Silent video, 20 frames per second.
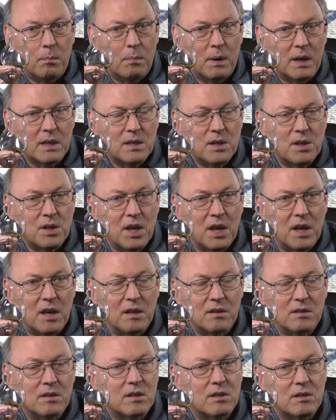But
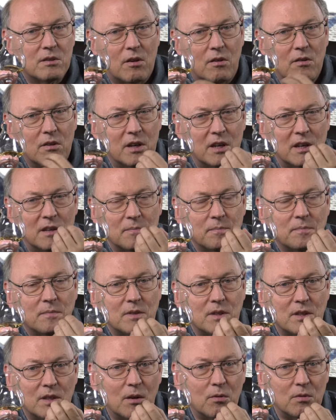the stronger
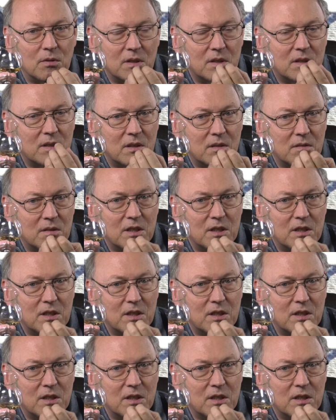notes